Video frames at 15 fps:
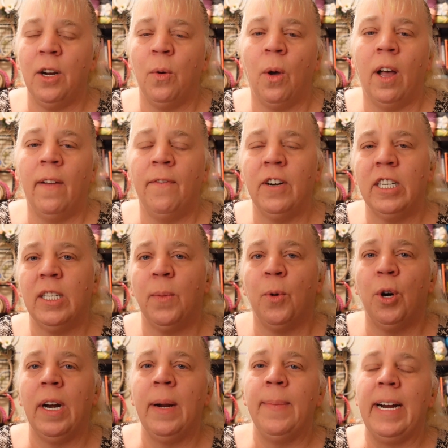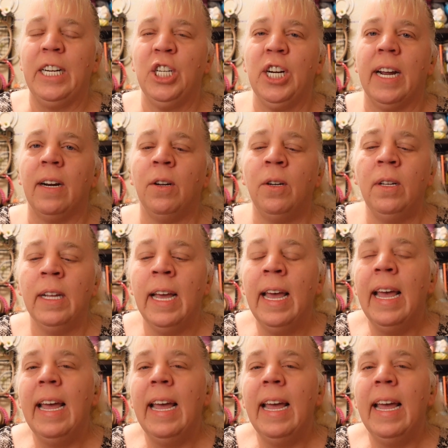you all for supporting my channel.